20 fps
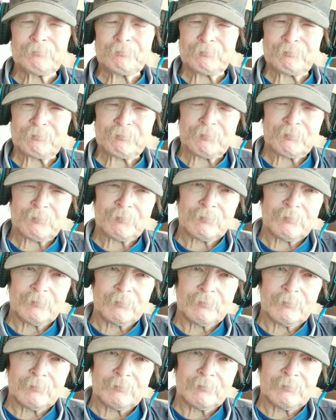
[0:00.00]

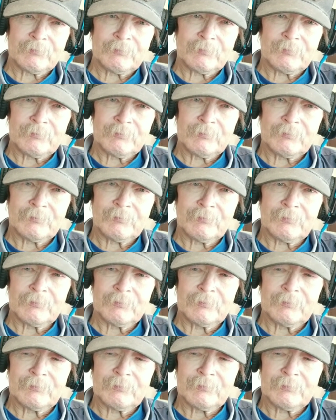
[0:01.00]
[no speech]